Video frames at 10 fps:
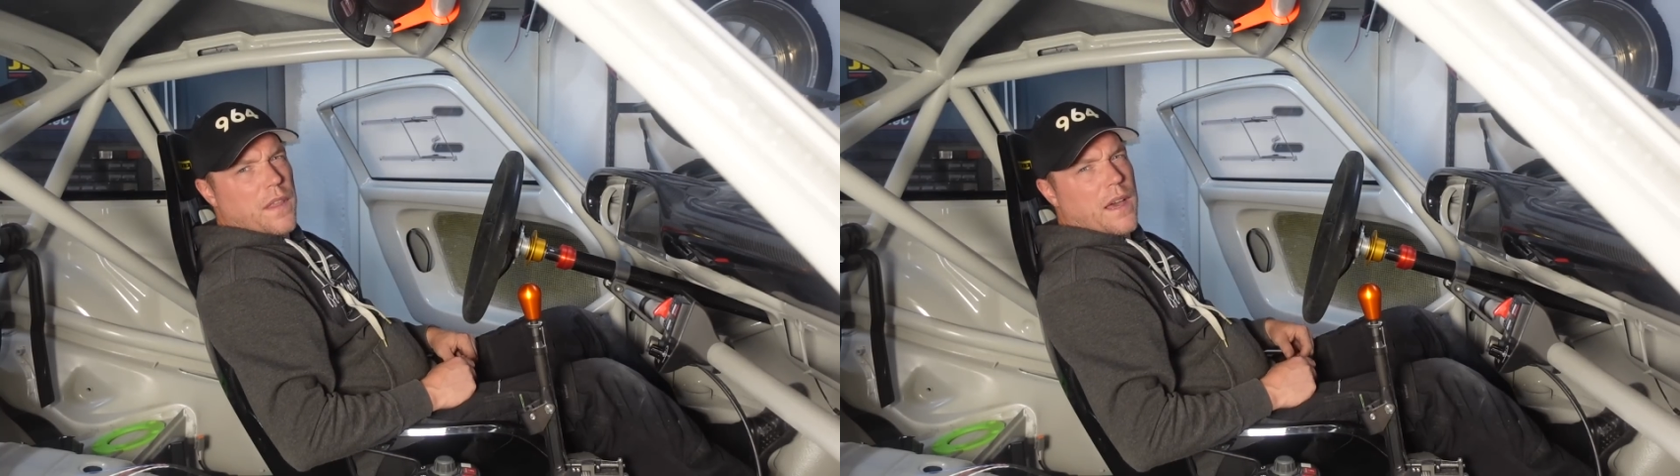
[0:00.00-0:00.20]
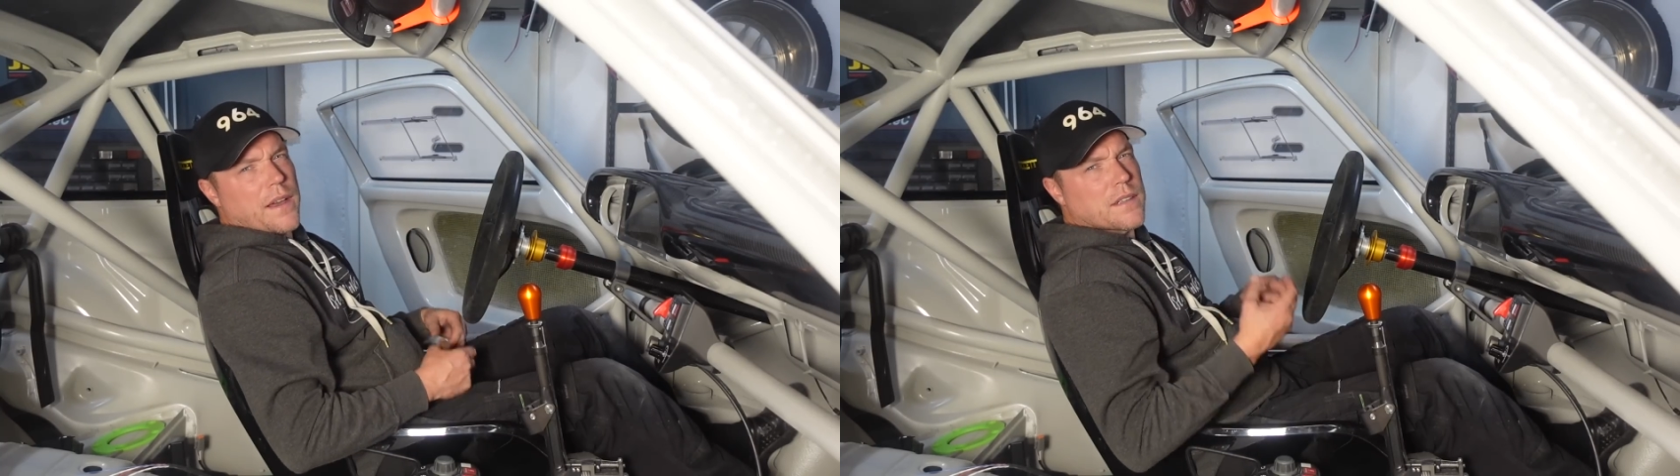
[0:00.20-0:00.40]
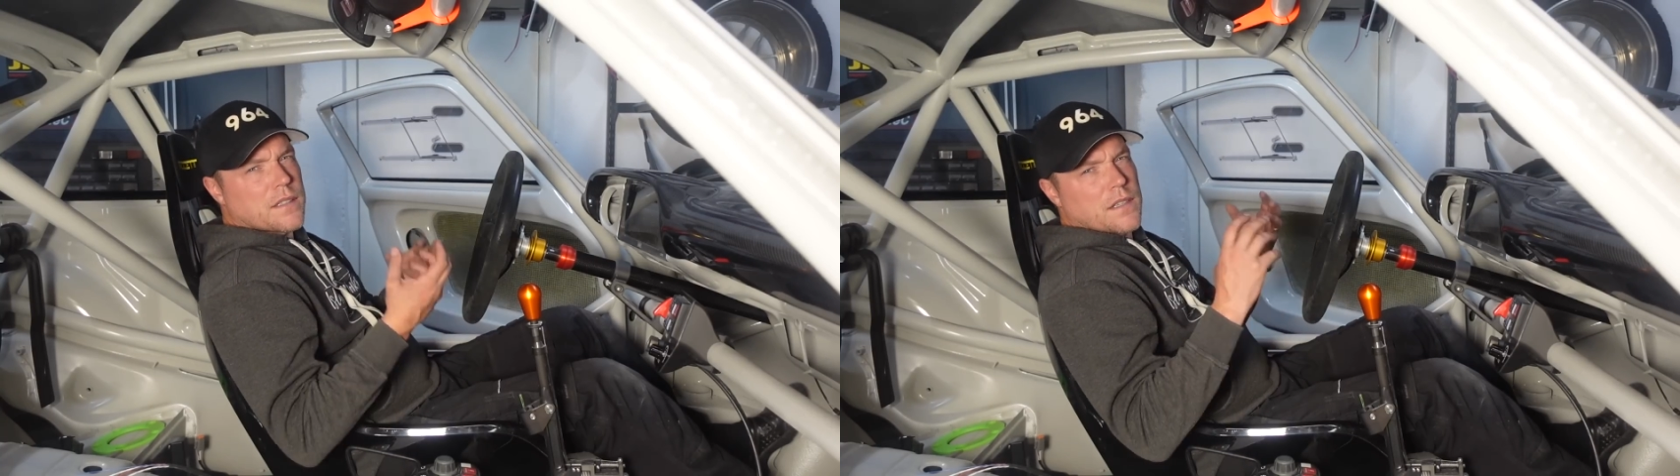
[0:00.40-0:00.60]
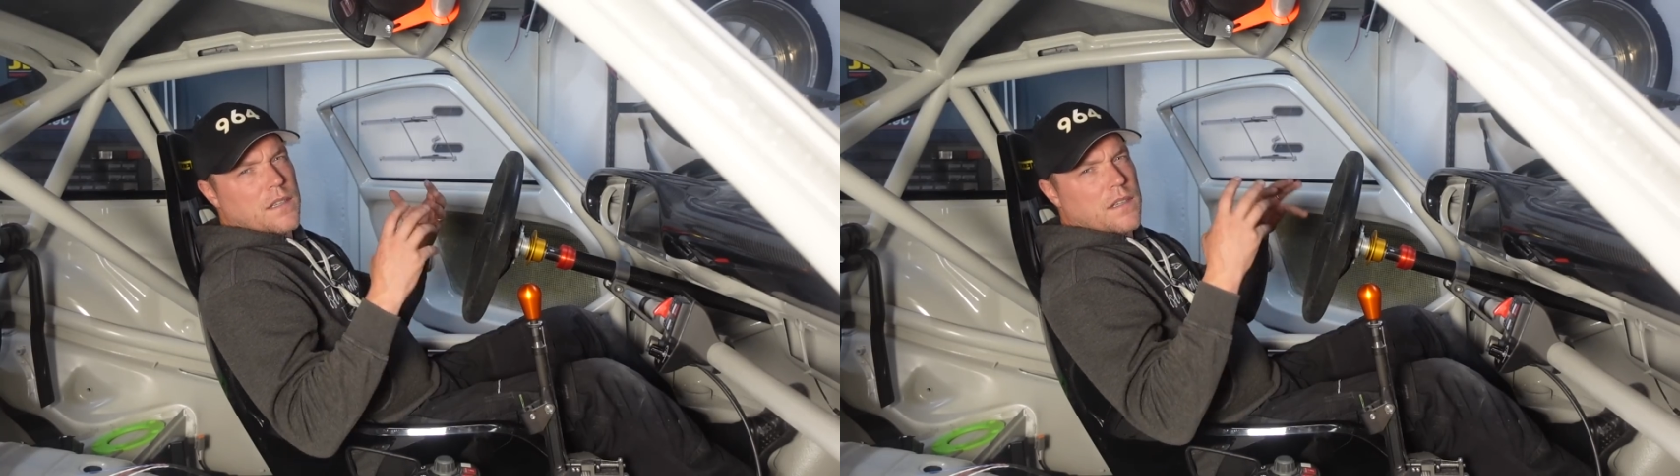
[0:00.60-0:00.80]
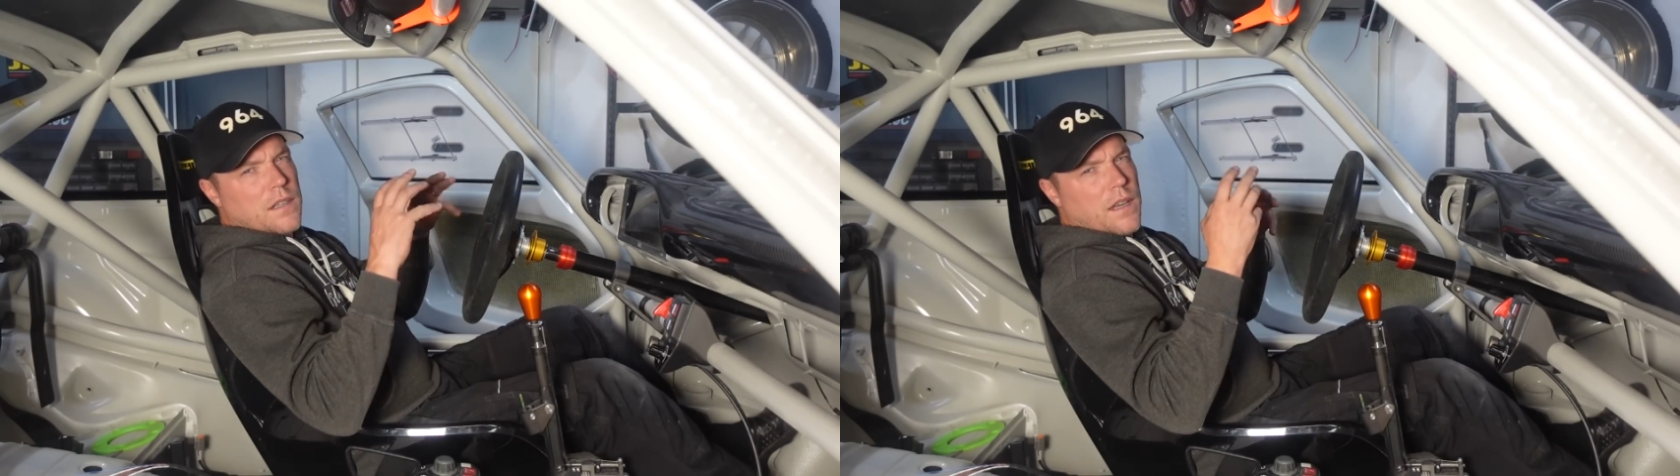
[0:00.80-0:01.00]
that.
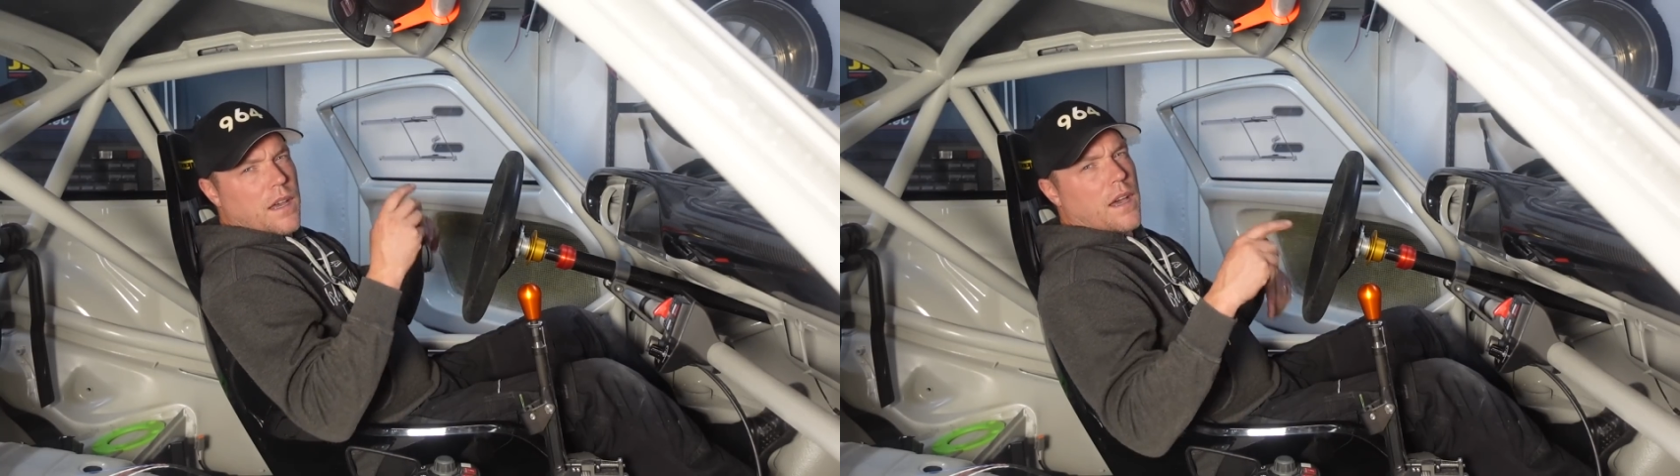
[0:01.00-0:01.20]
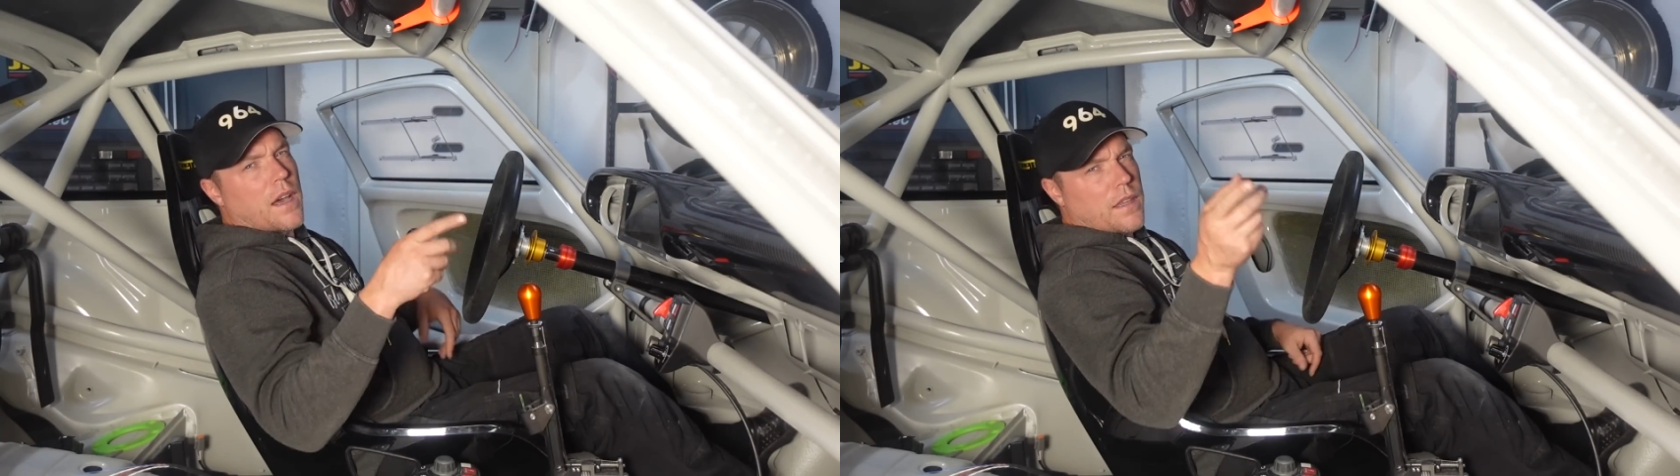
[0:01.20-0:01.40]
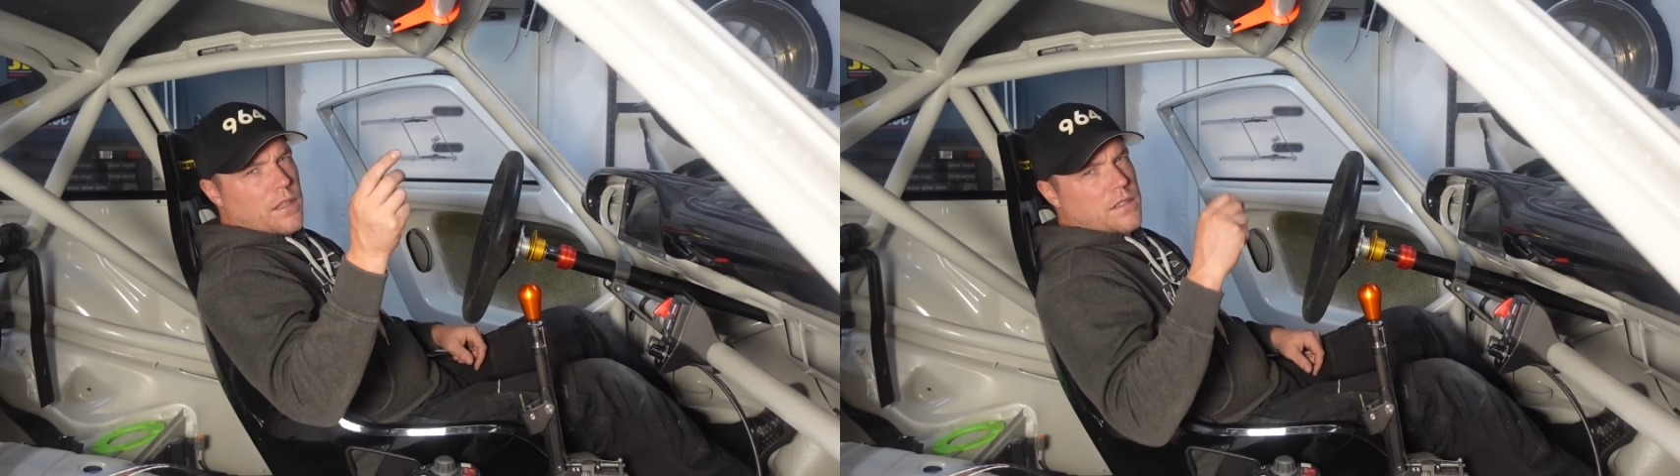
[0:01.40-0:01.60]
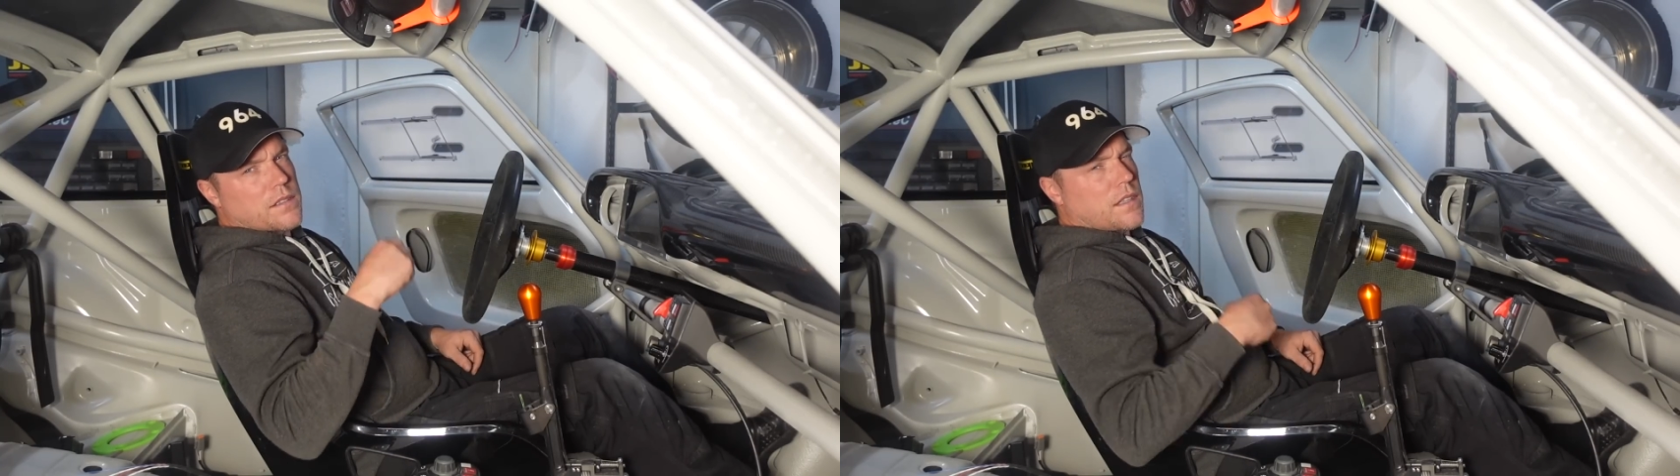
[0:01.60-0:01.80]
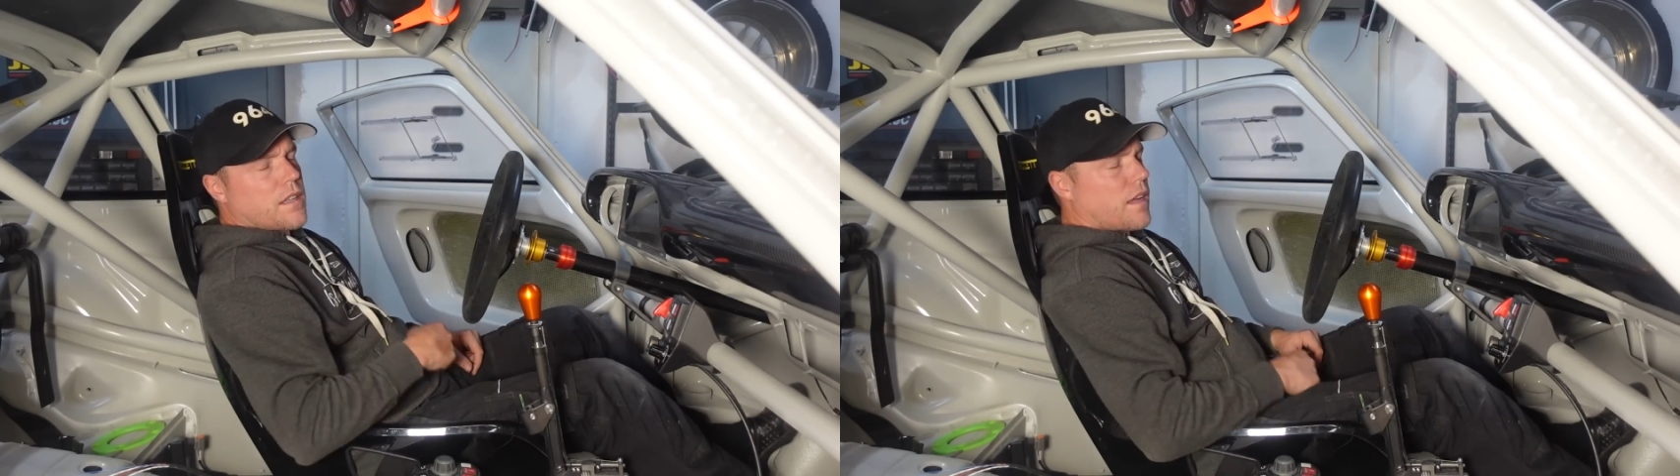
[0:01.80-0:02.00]
You'll see